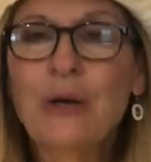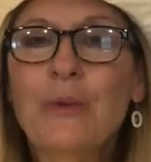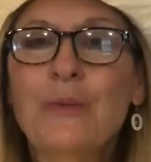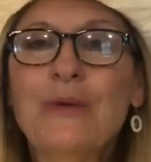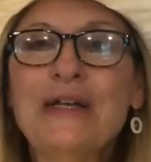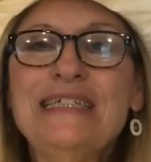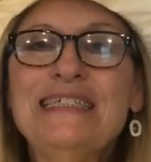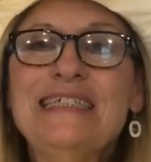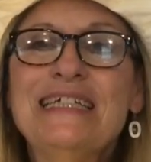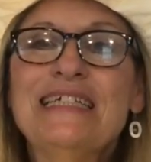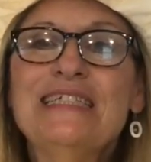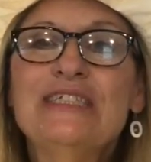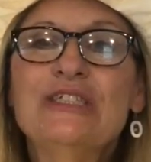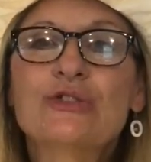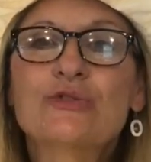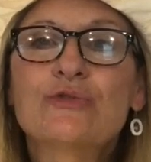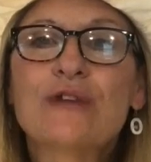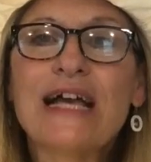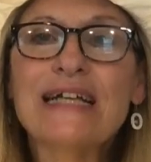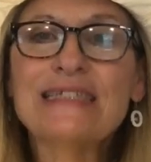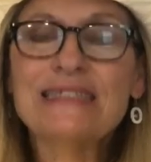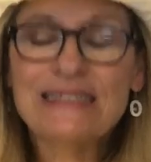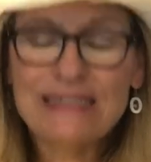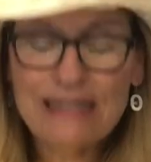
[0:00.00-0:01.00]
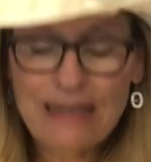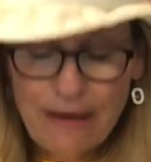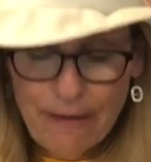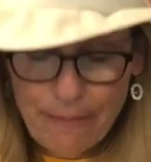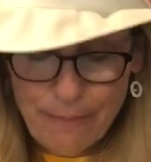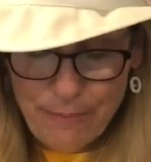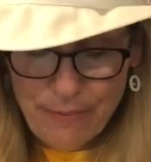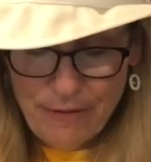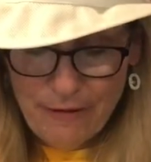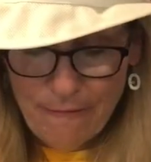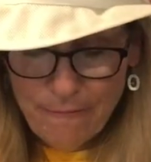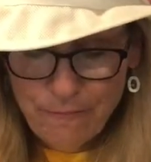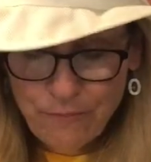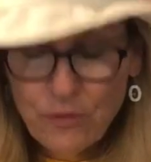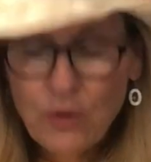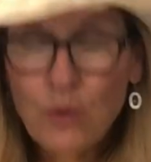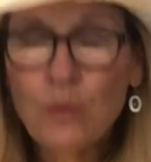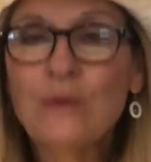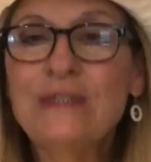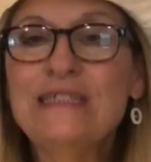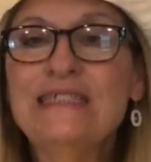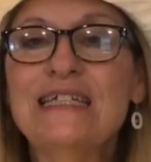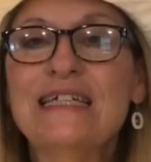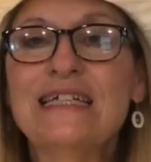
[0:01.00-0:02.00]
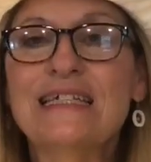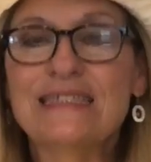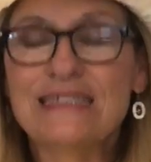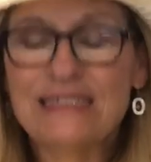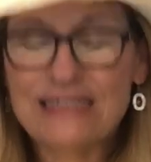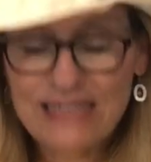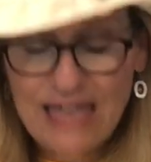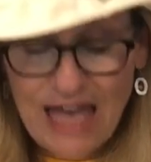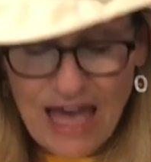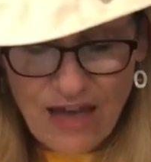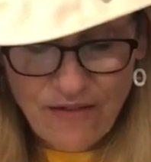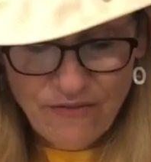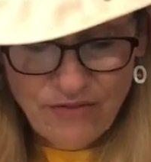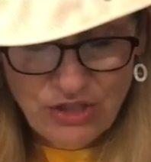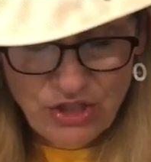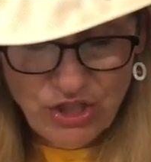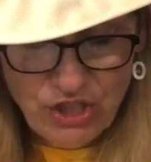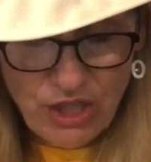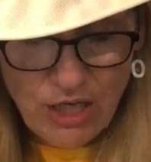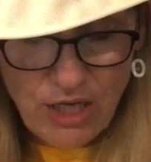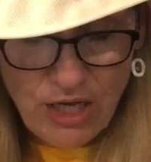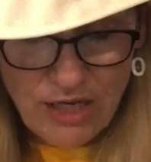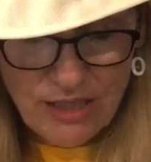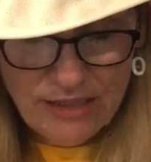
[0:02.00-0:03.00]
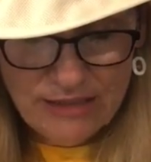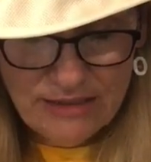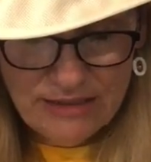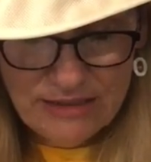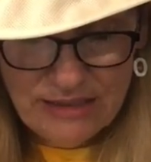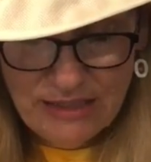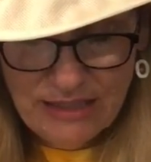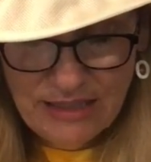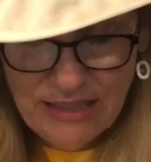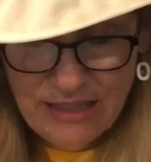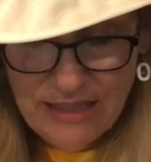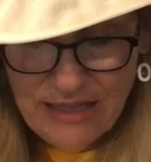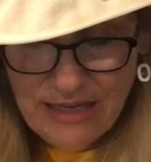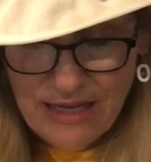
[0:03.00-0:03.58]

We did dress up, we did a scavenger hunt,